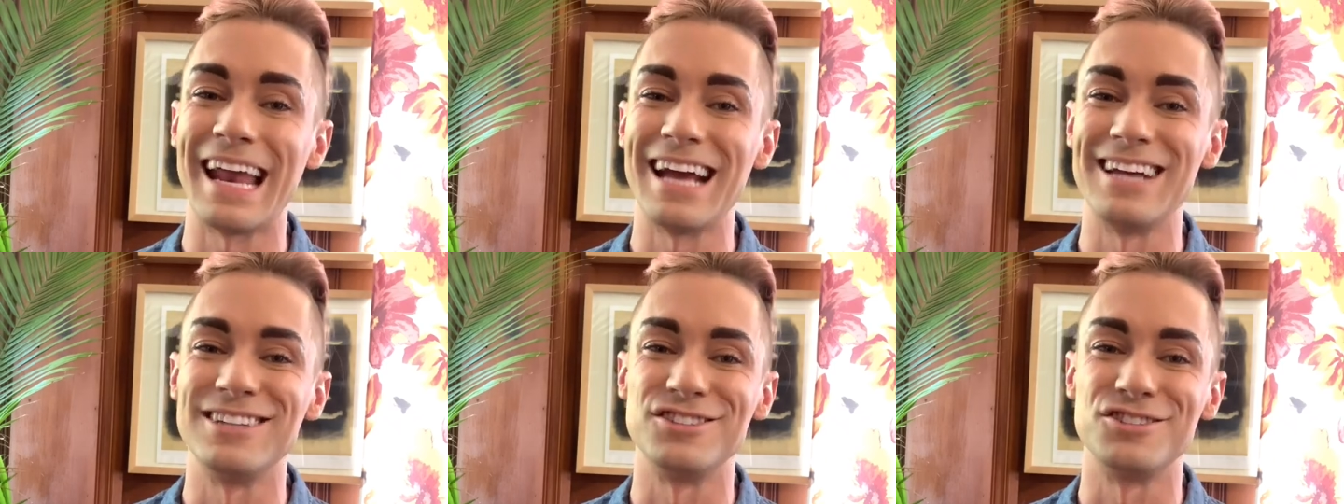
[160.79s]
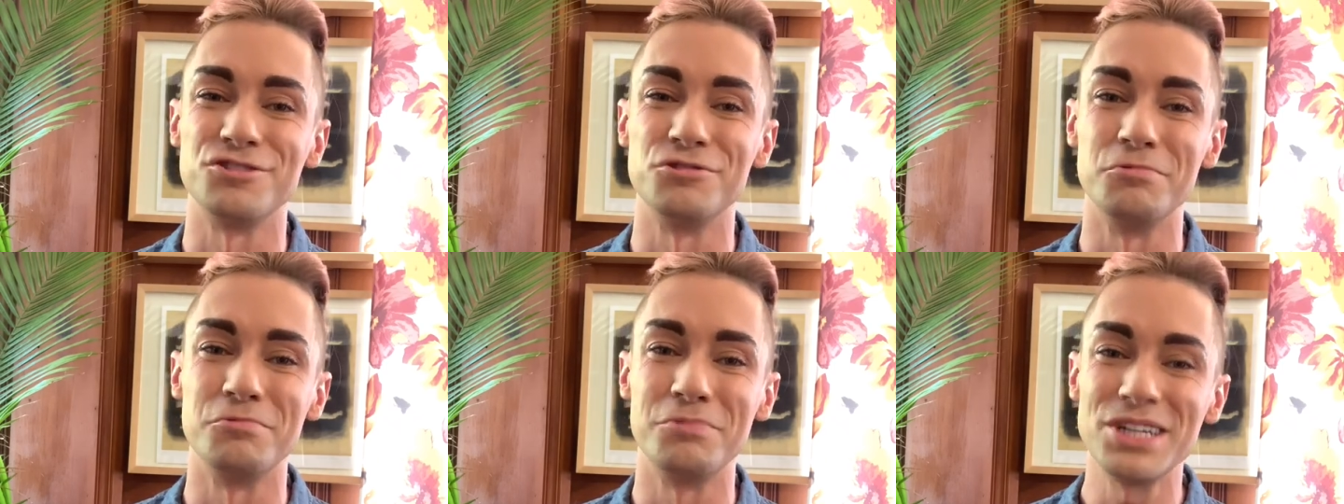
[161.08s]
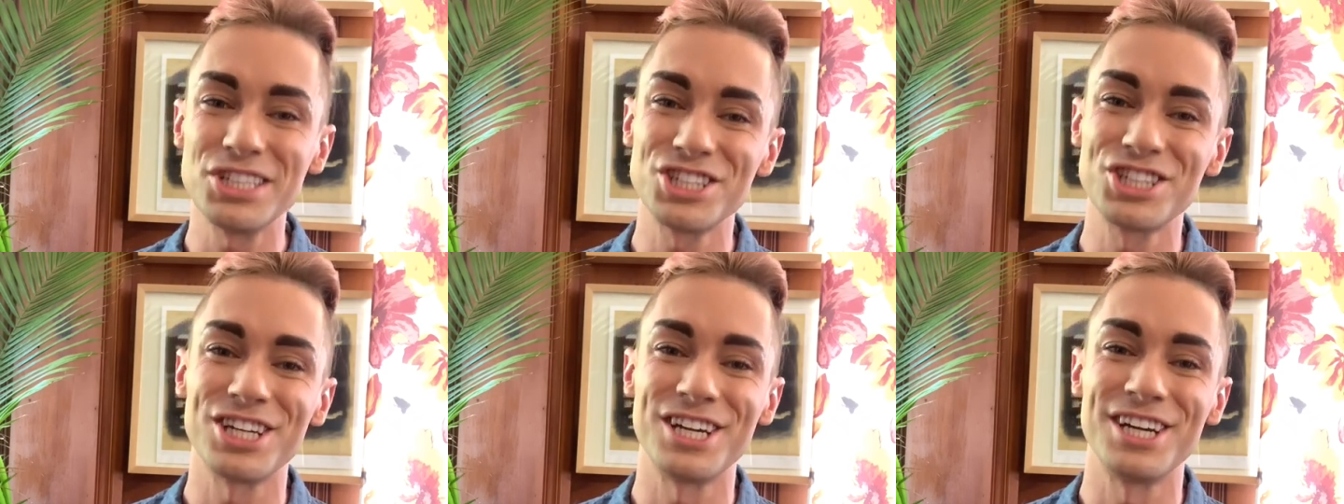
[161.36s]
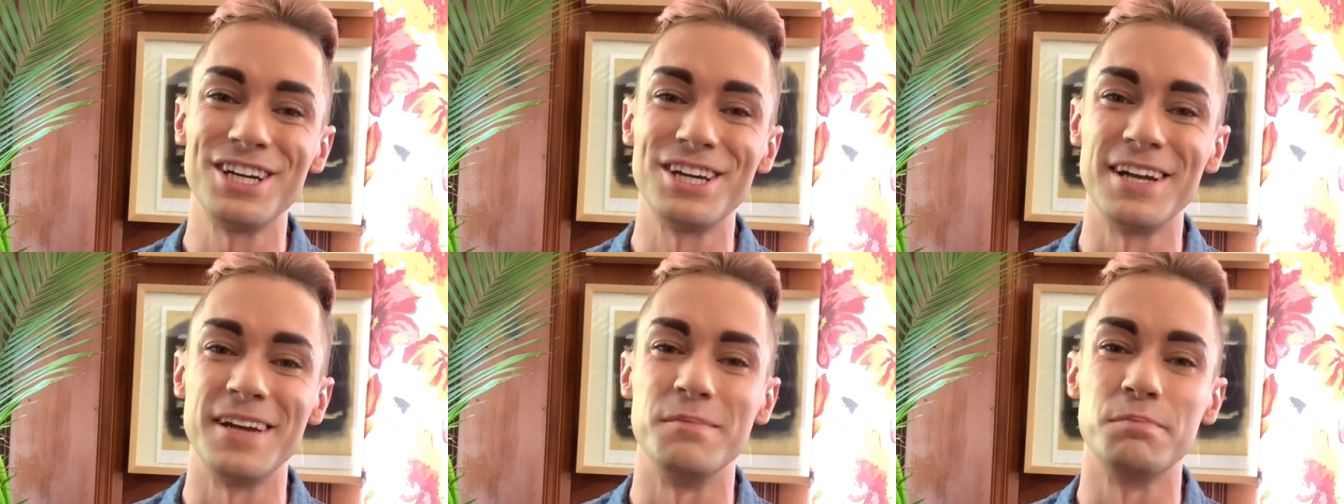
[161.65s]

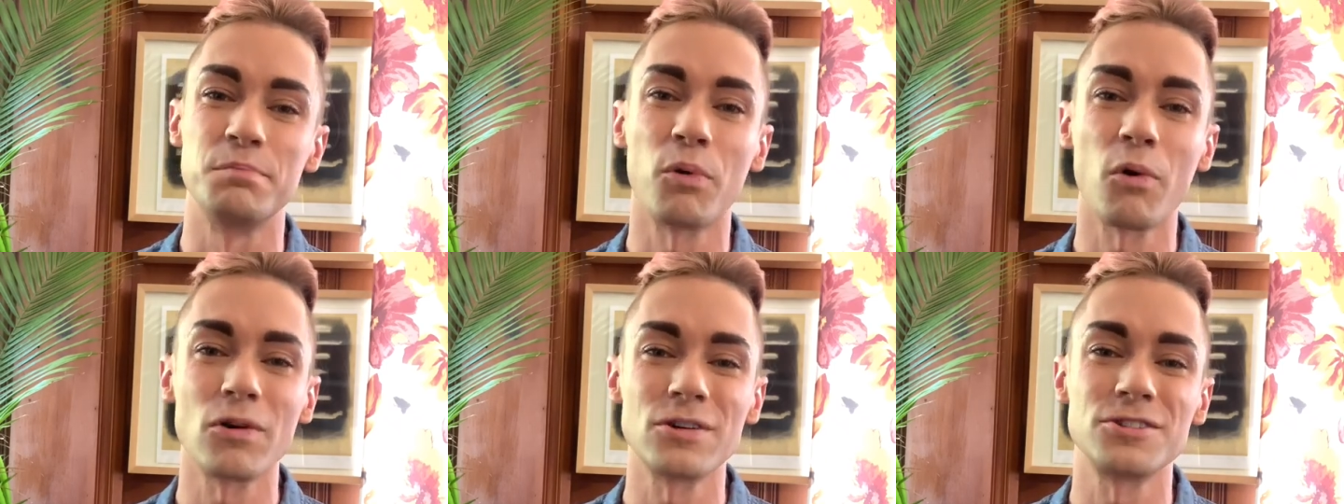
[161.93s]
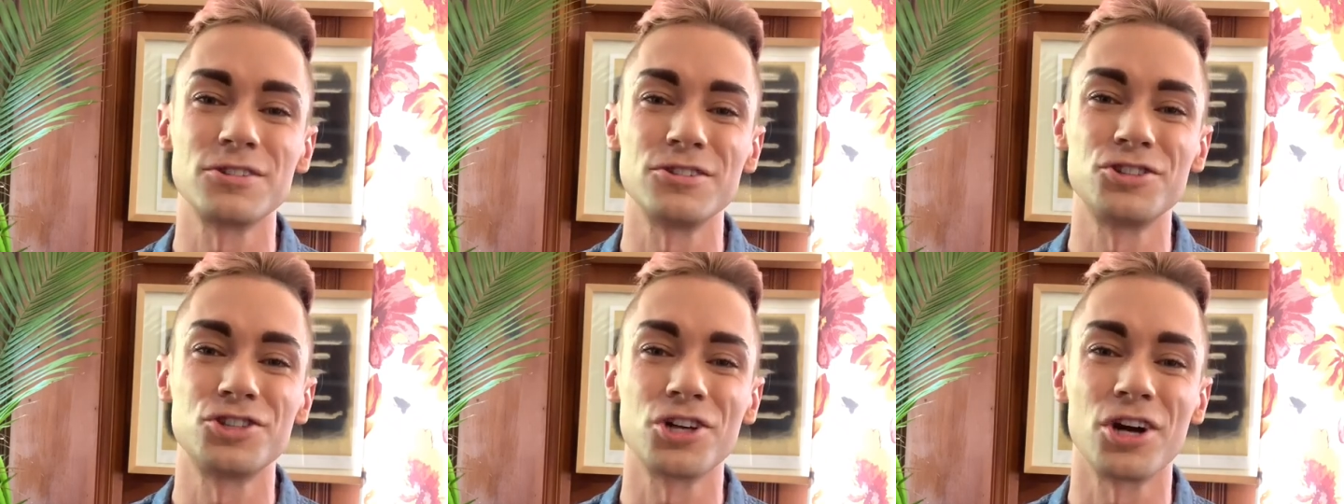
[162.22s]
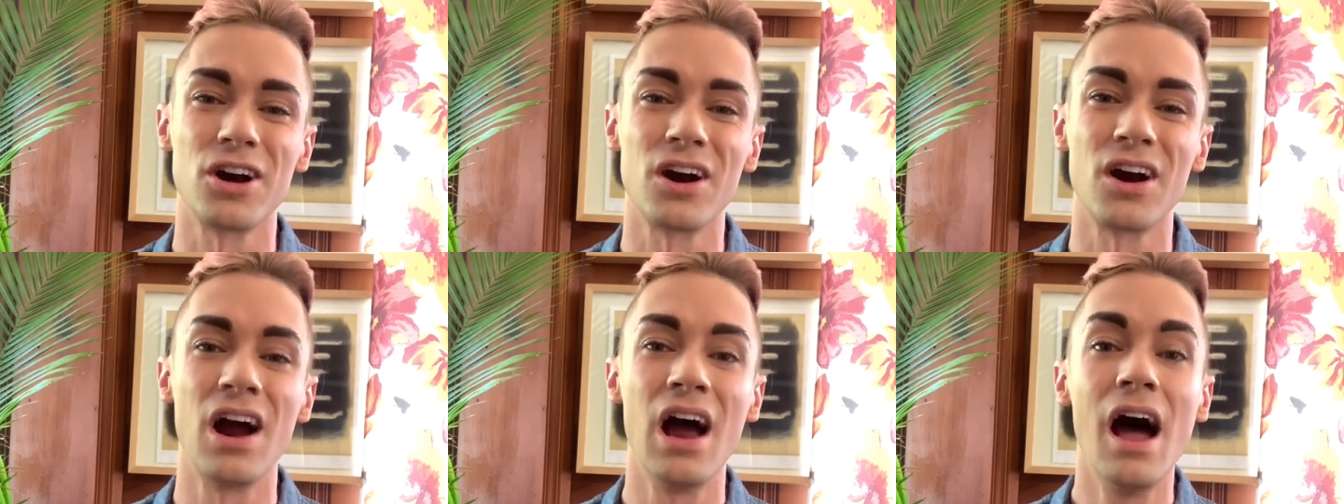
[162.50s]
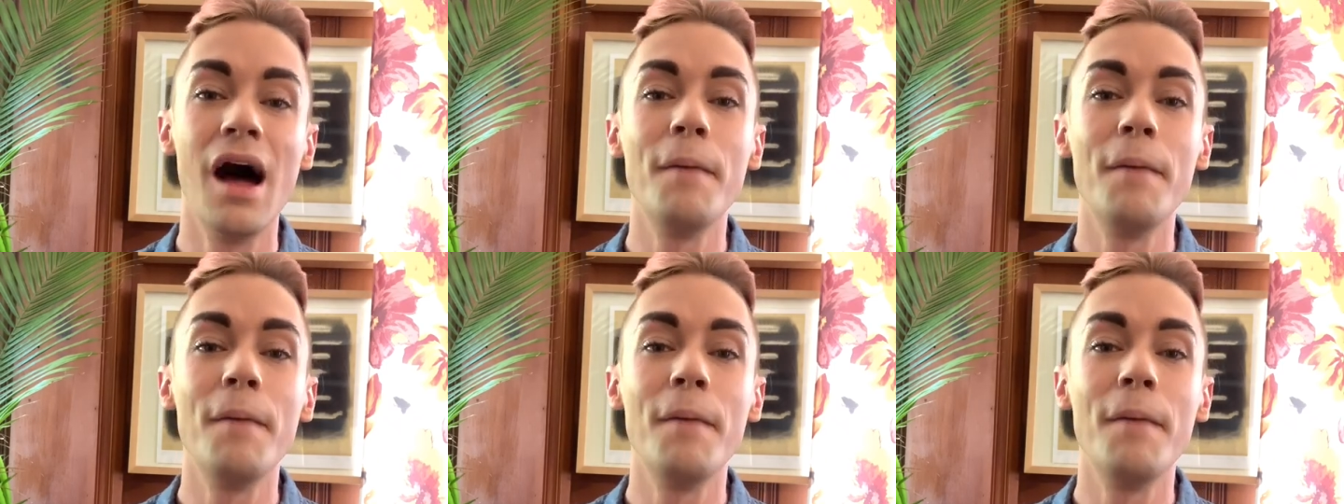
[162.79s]
intuition in portraiture